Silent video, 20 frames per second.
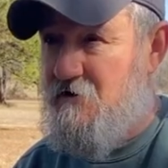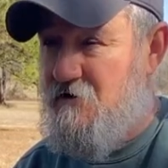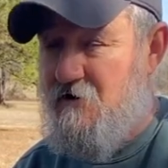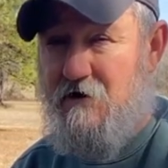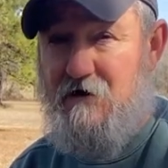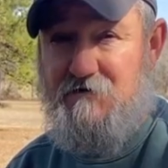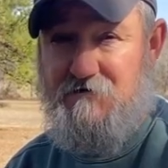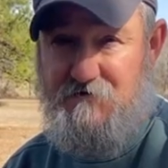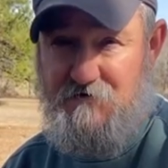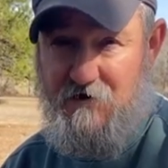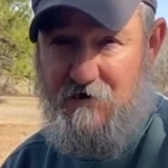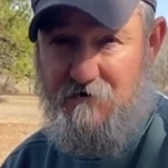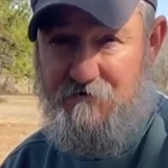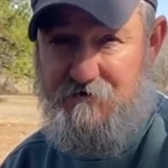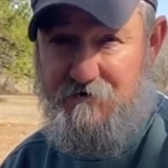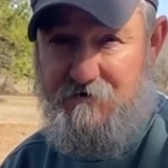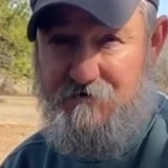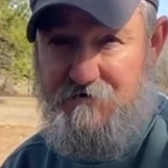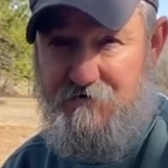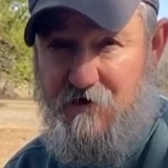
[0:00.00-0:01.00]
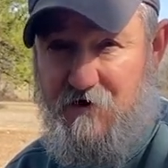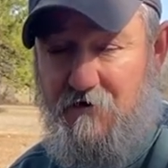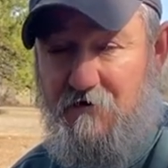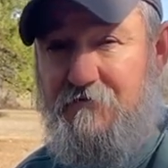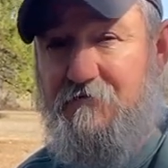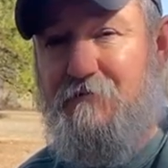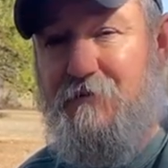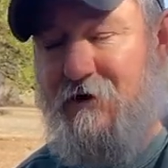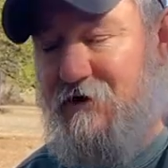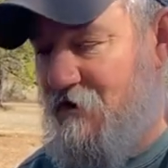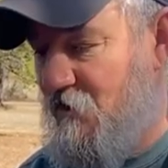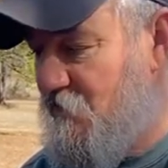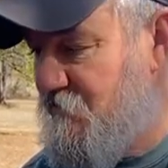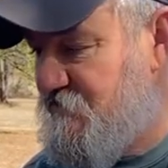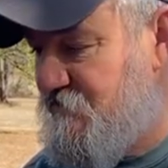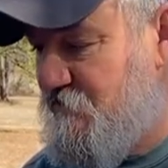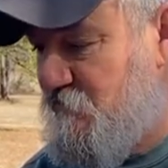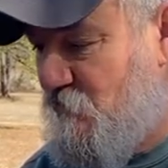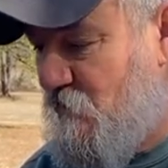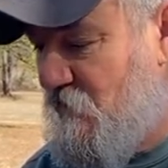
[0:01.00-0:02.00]
It sells itself because
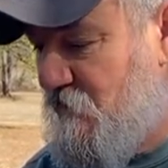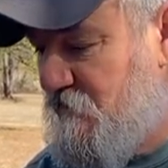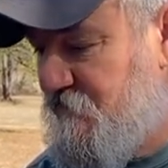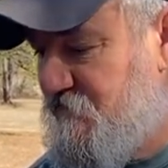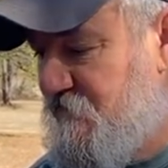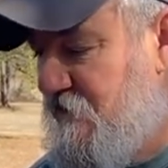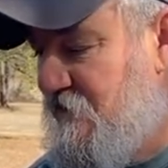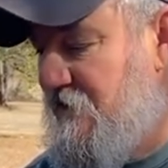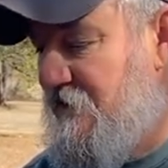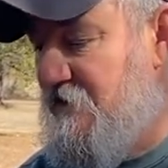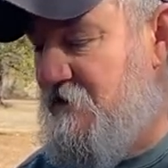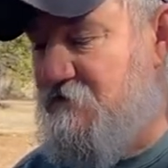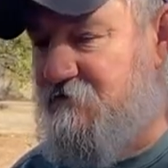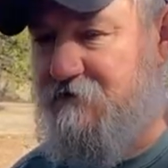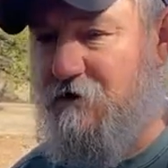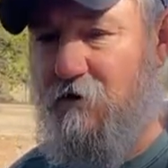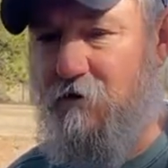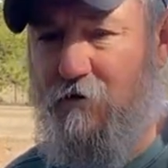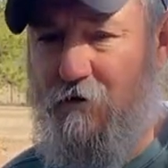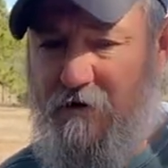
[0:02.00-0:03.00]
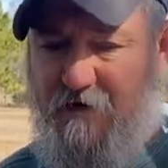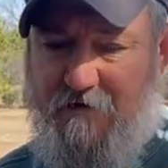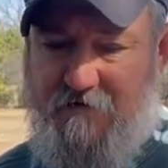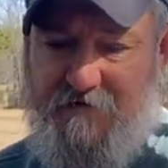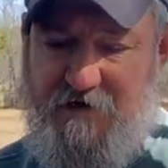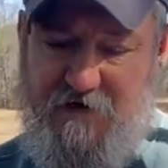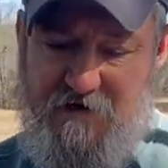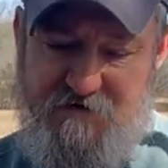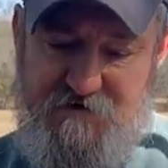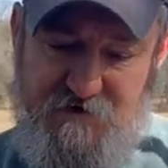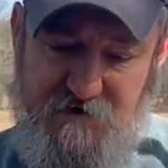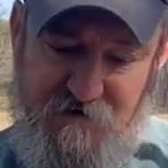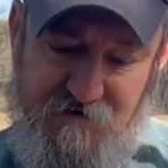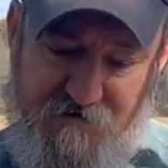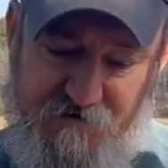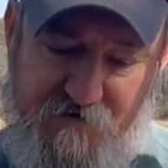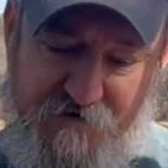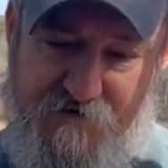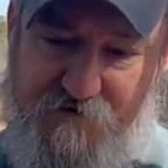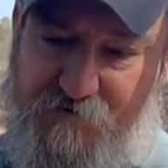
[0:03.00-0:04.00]
it works. So this is
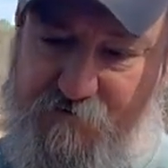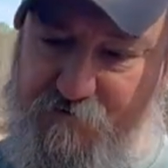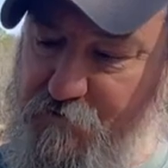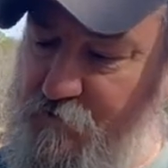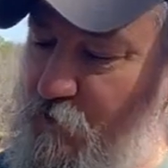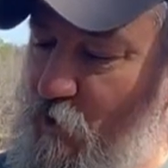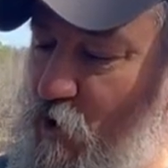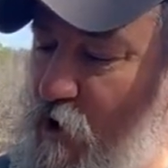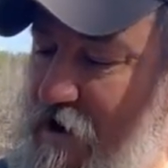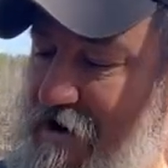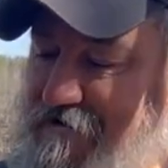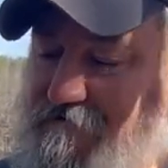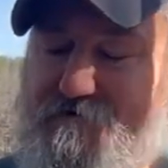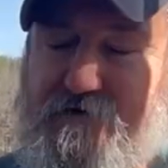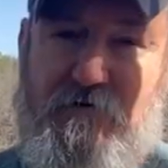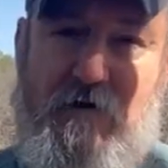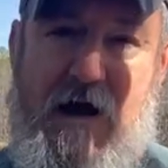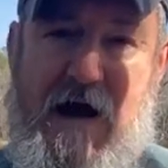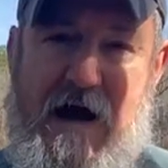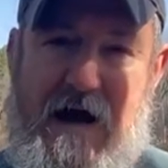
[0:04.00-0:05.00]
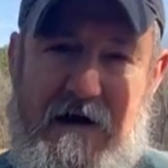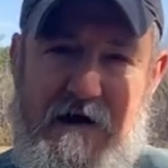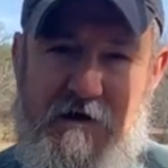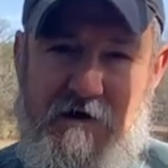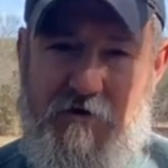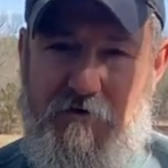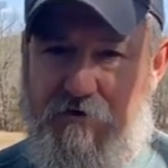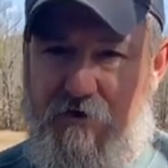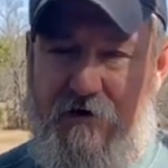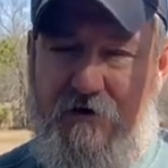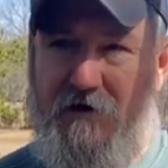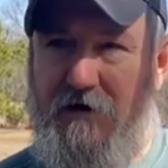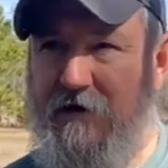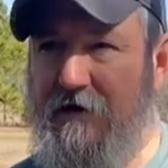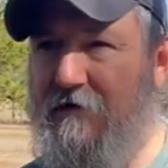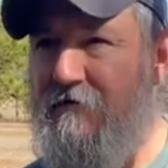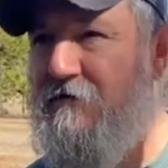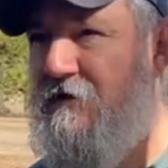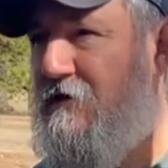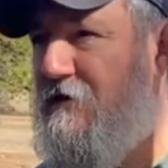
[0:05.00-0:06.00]
the spray variety. You can
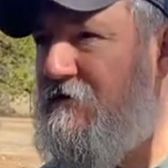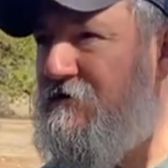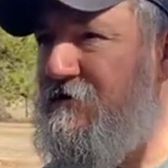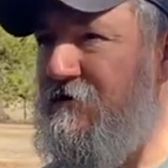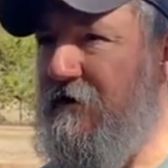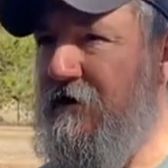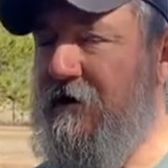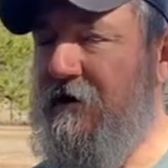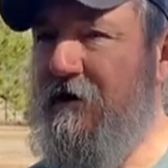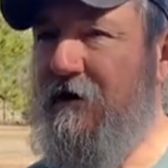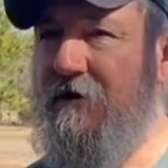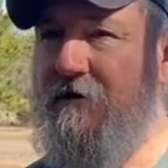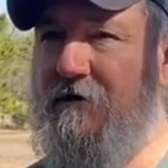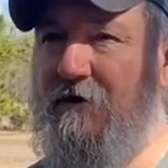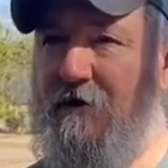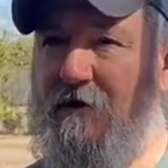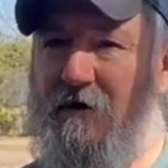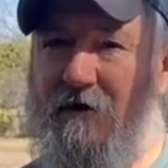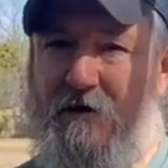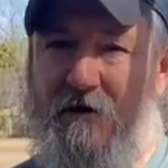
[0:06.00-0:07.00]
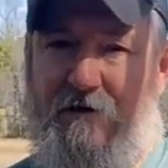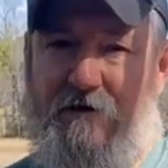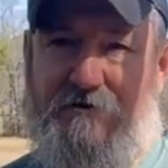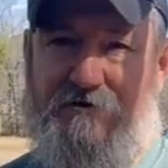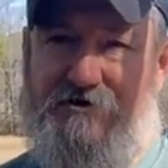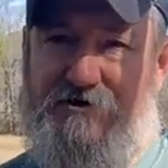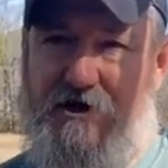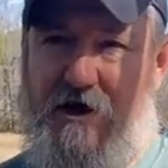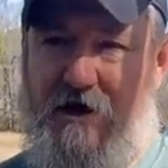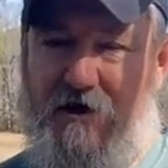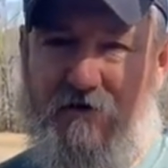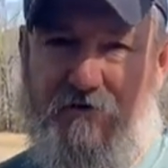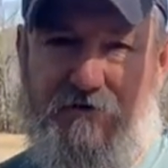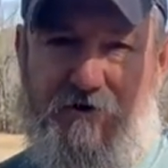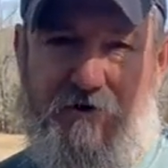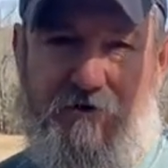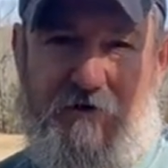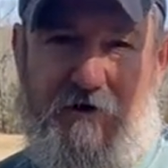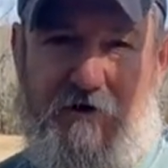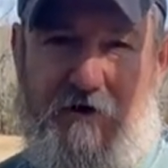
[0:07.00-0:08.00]
get this in gel.
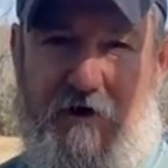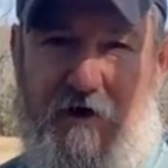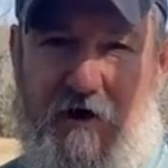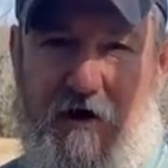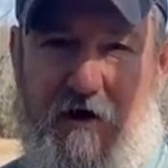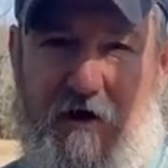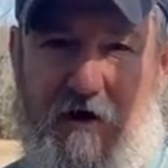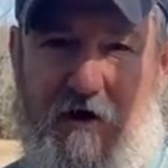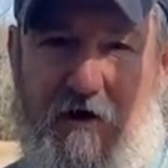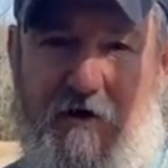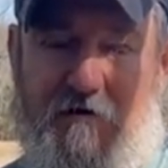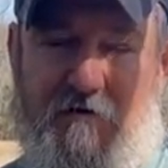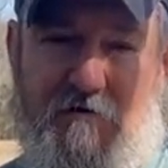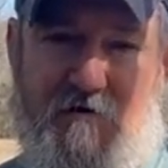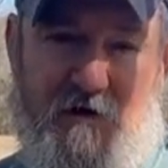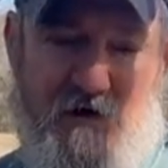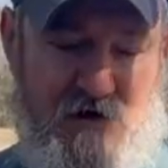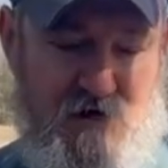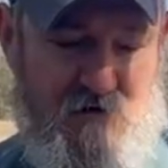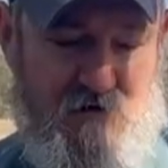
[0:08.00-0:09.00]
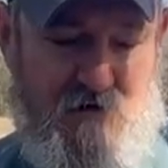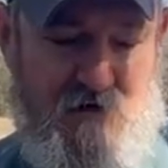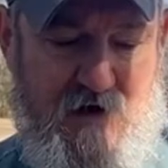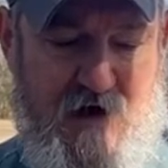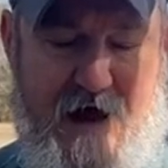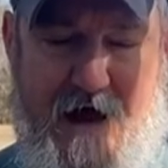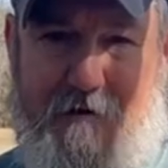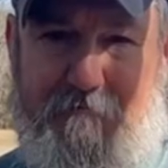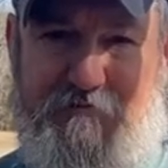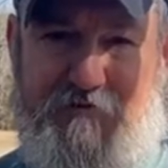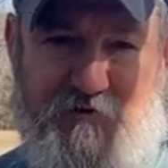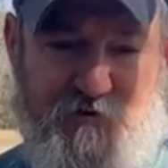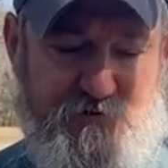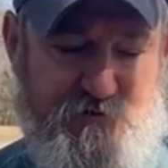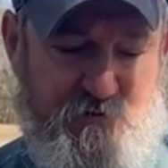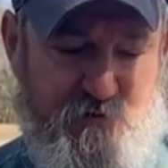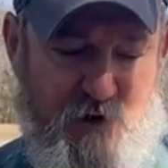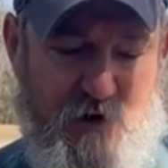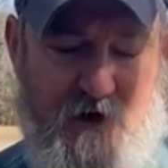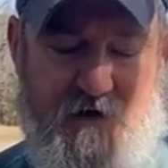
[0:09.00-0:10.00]
You can get it in, in capsules,
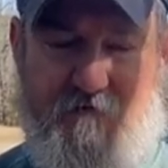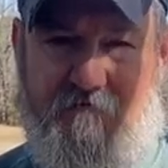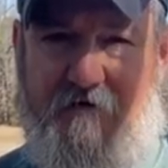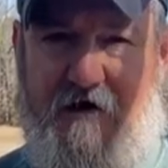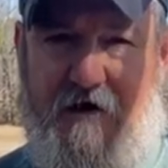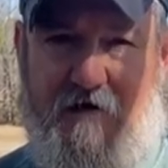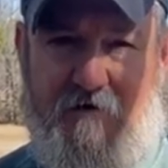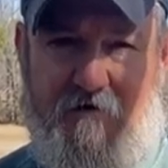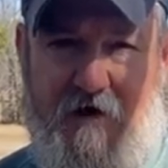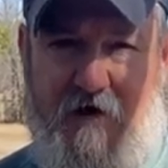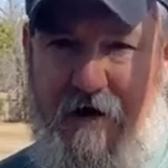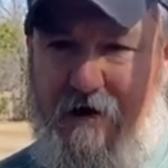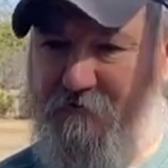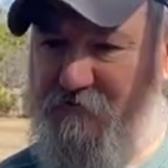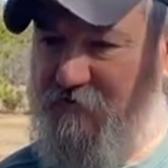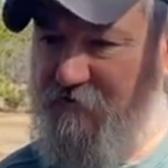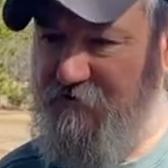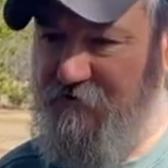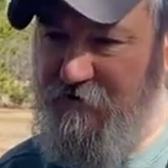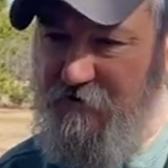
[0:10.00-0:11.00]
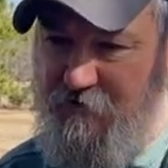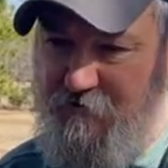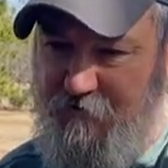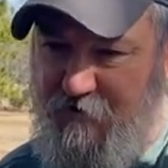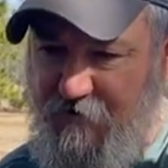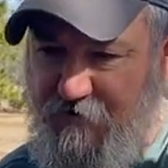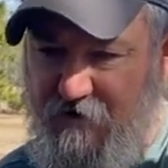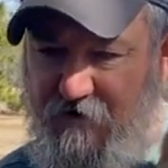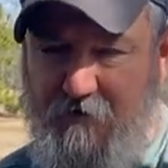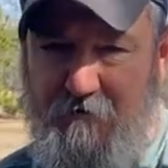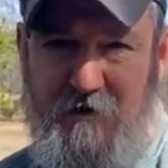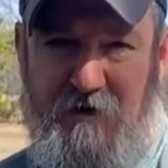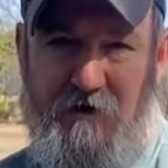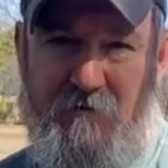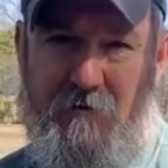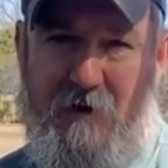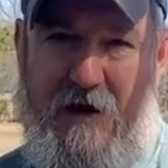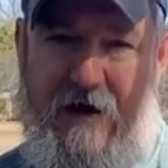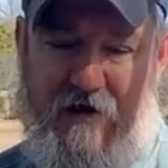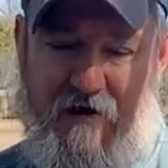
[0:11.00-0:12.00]
break vial capsules. You can put them in the
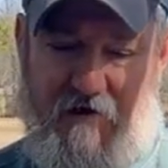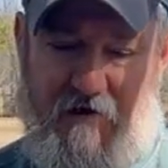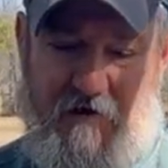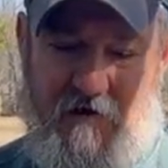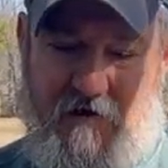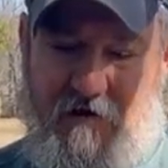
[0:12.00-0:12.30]
back.